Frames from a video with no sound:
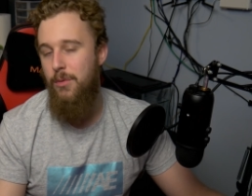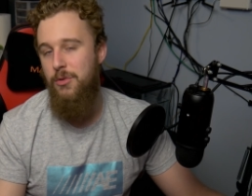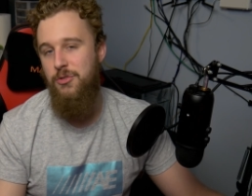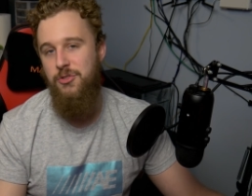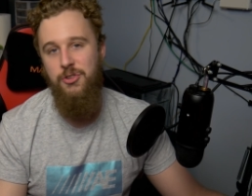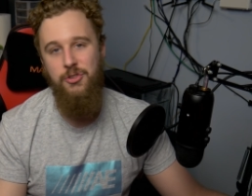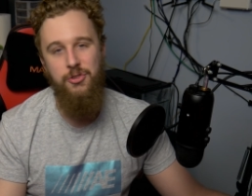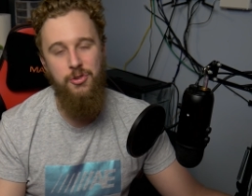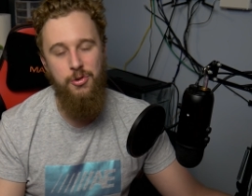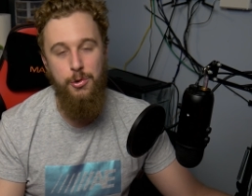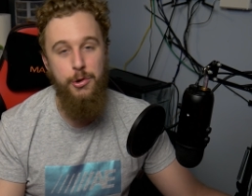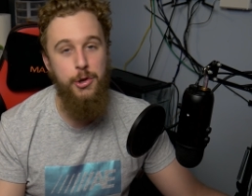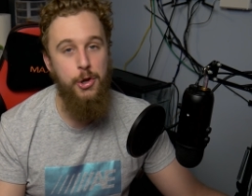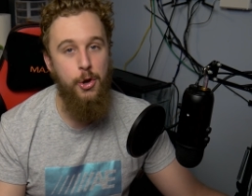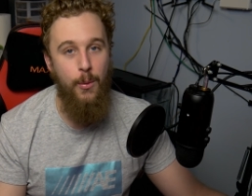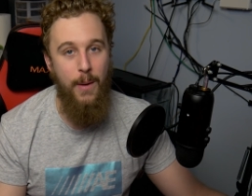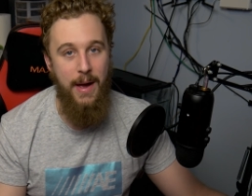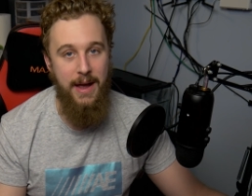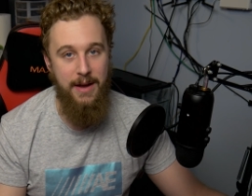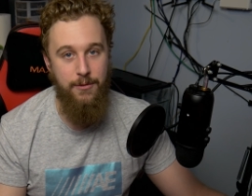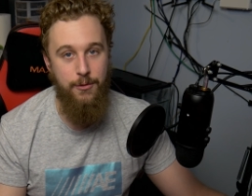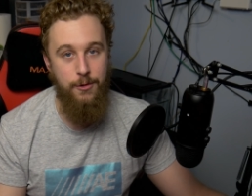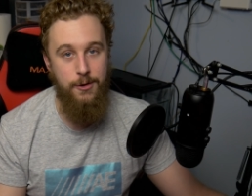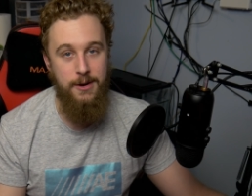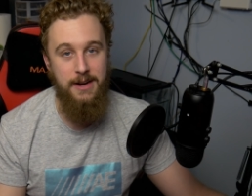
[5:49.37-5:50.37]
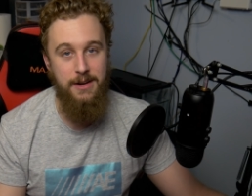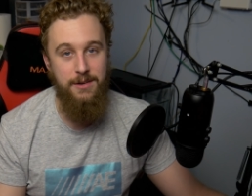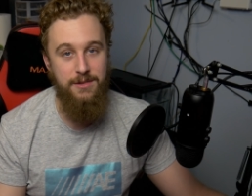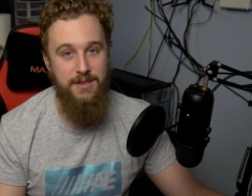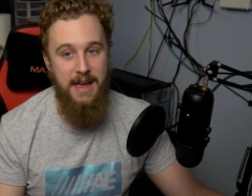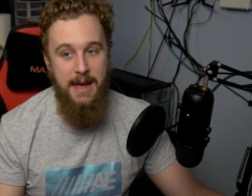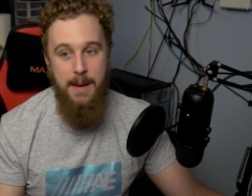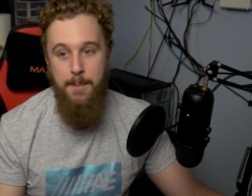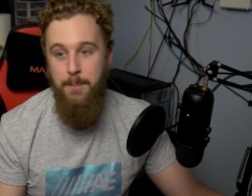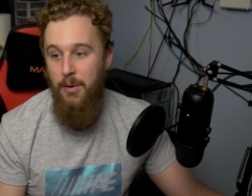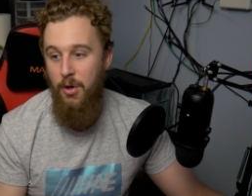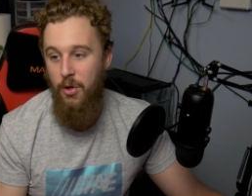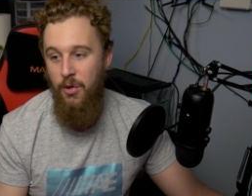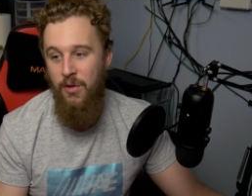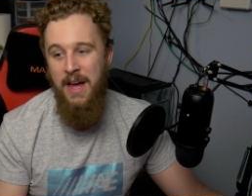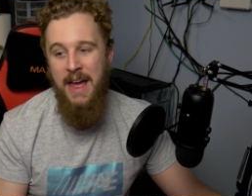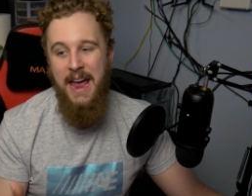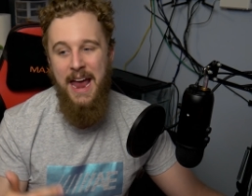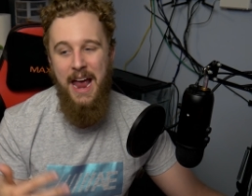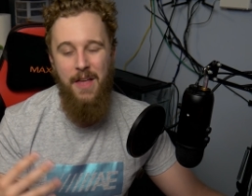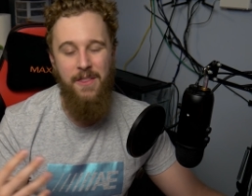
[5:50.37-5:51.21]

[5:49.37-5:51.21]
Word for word: Let's just use Newegg for an example,